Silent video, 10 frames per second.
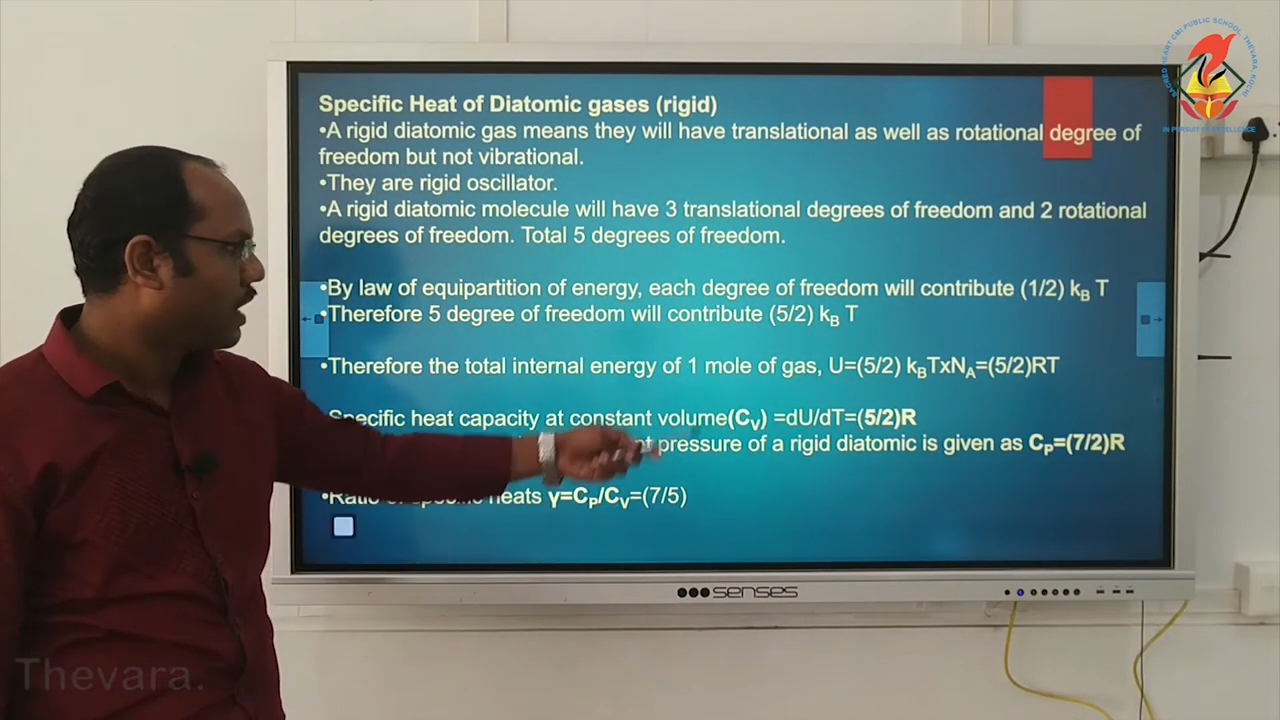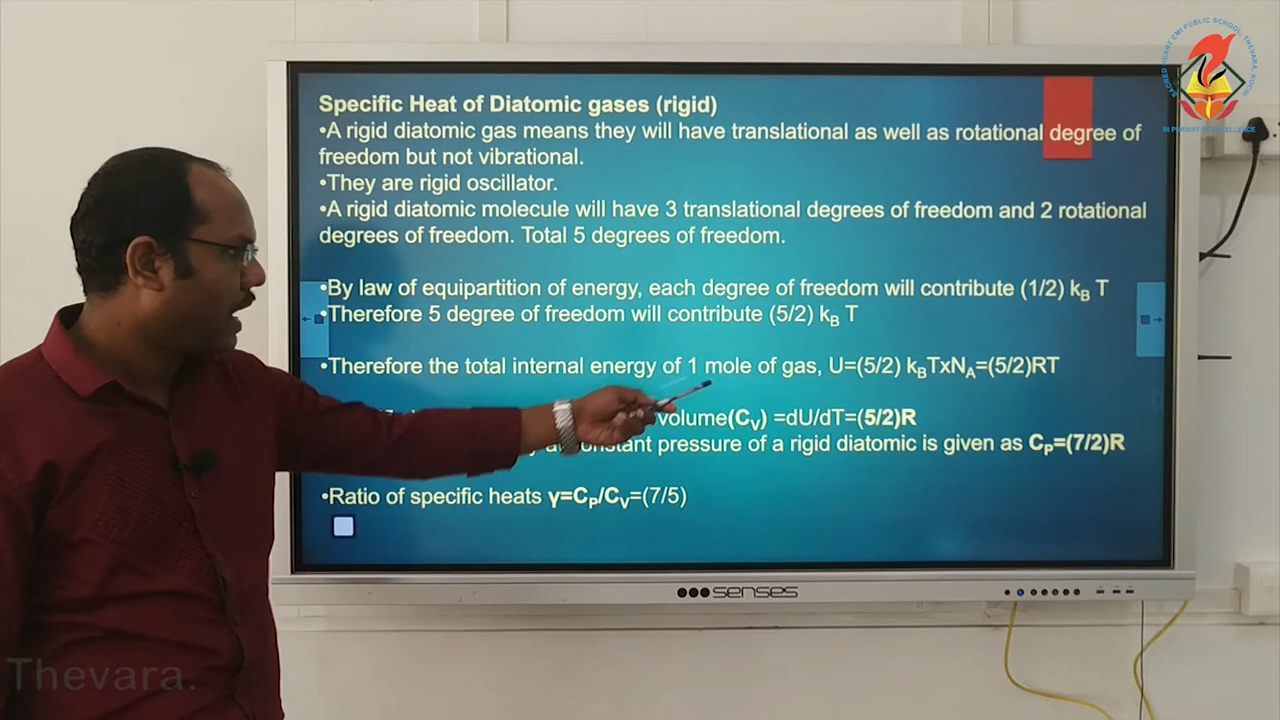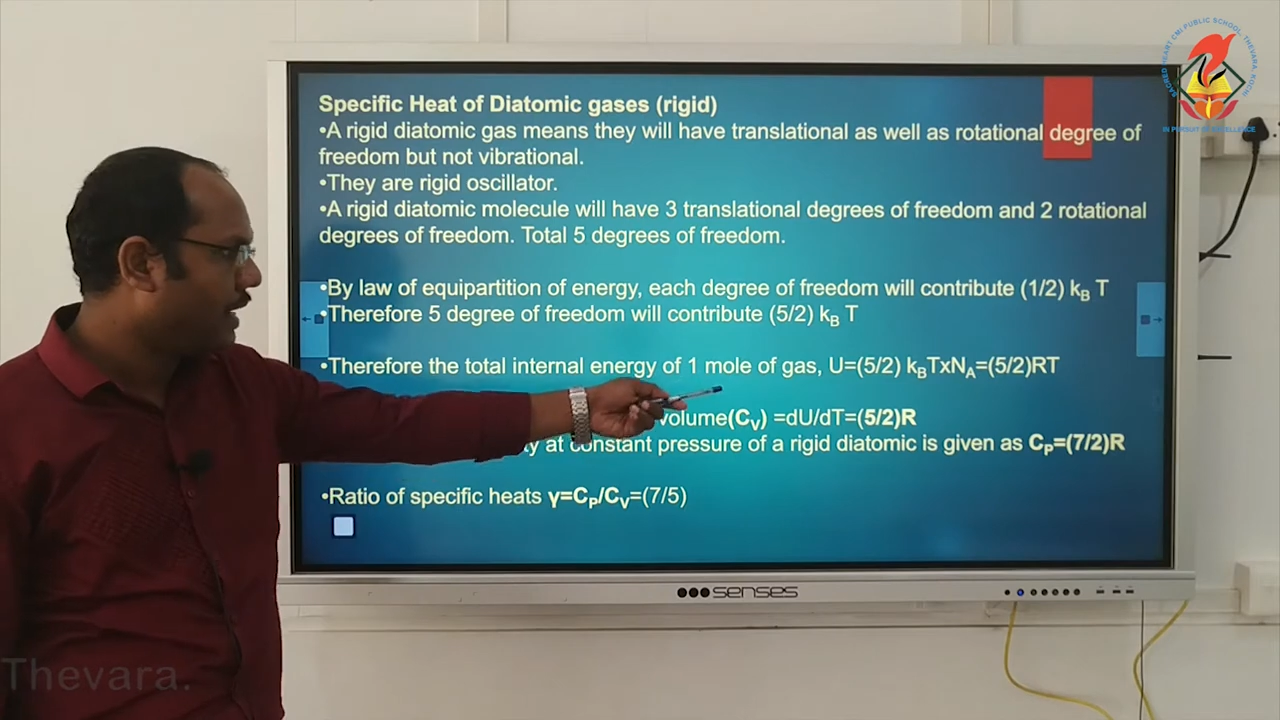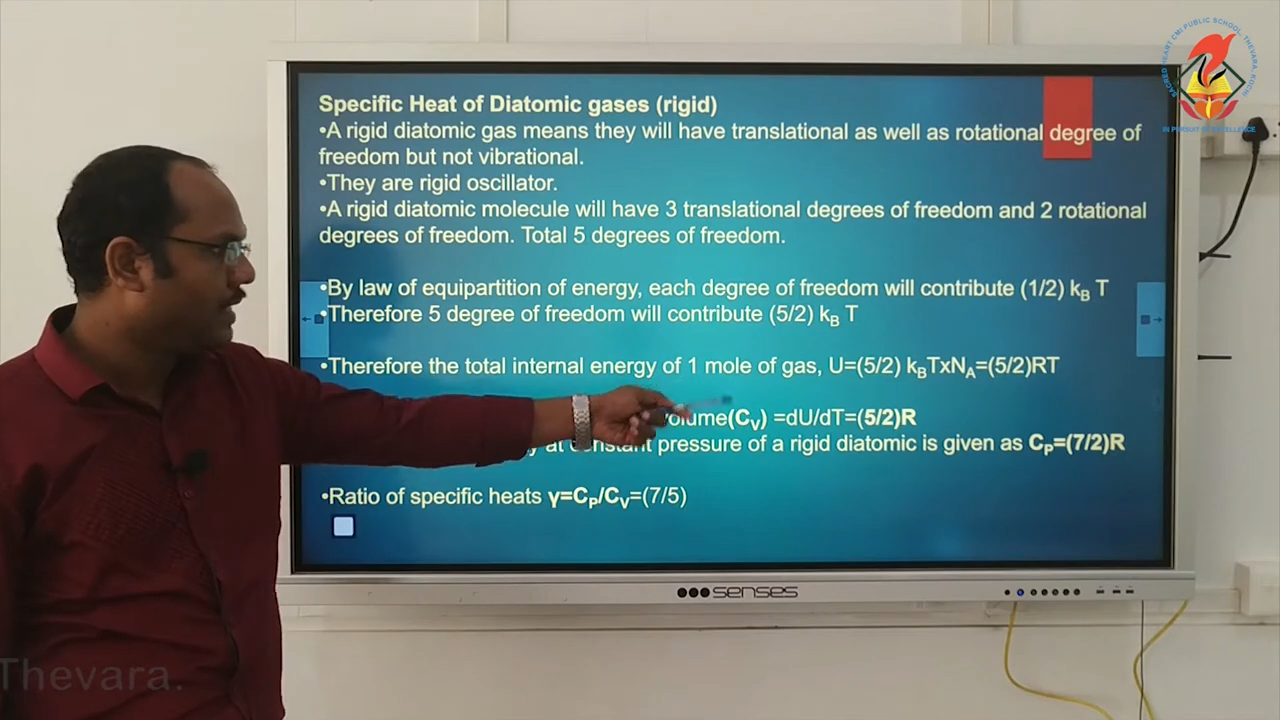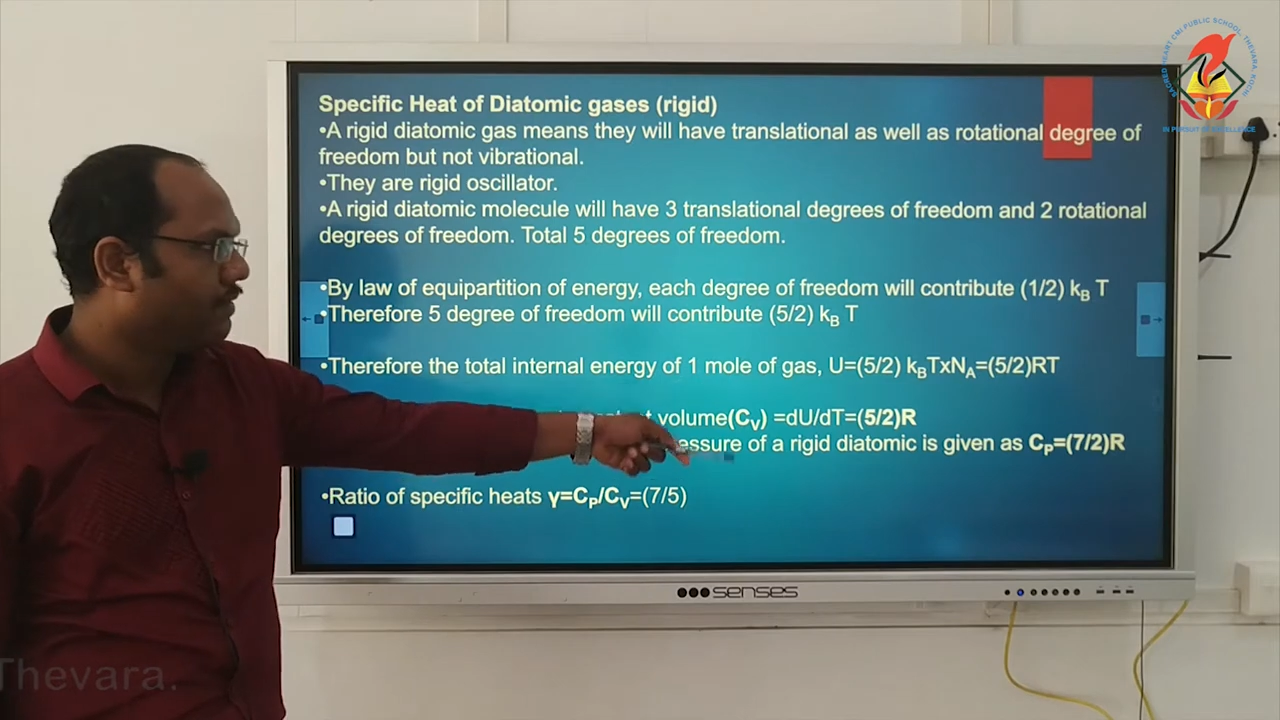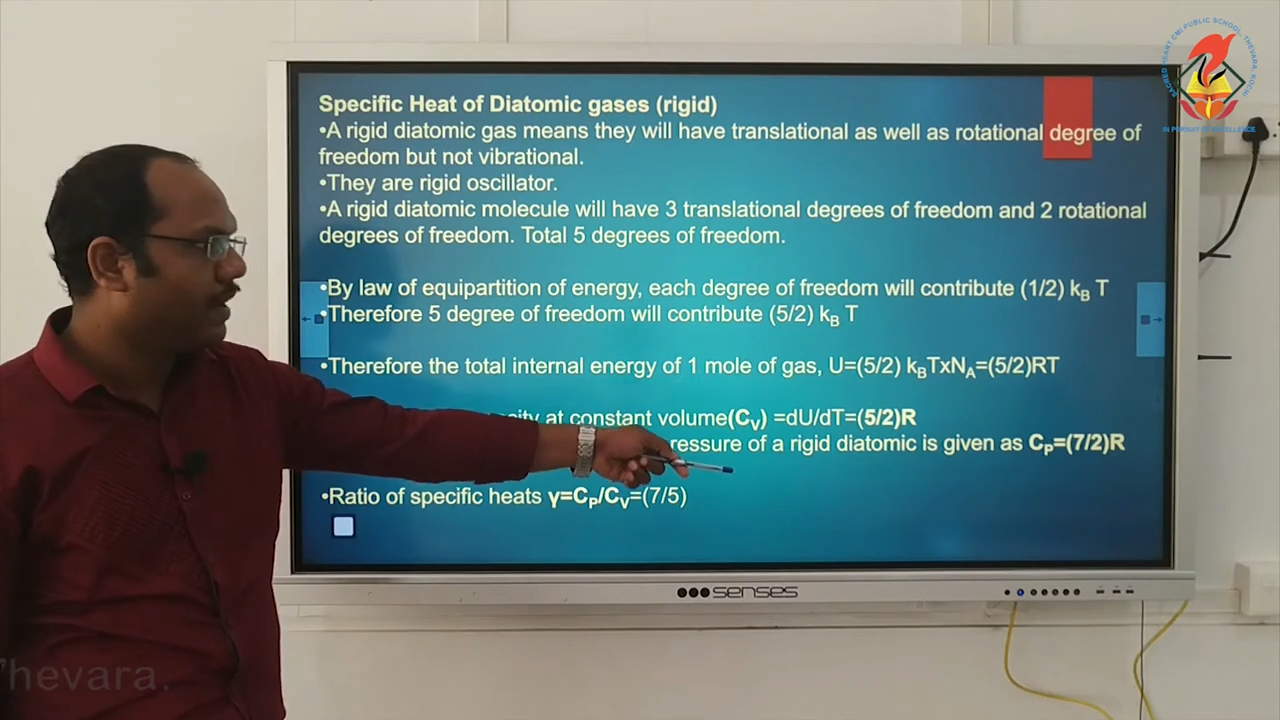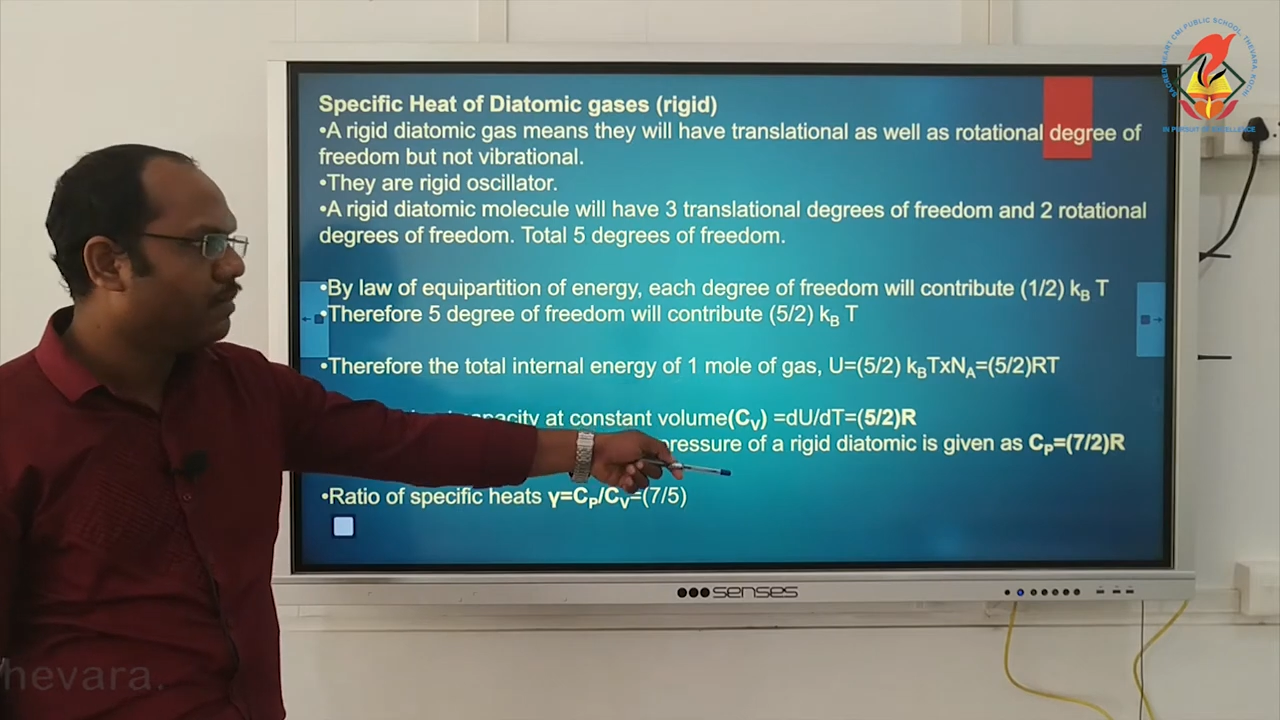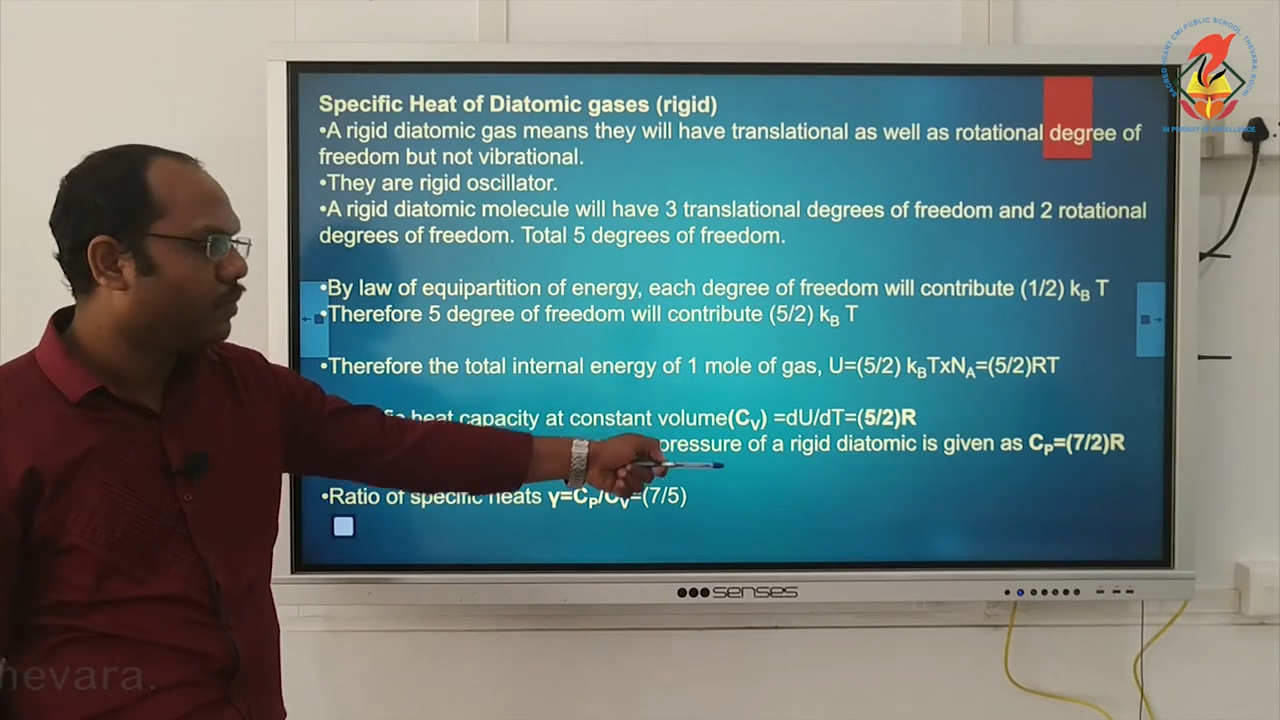I divide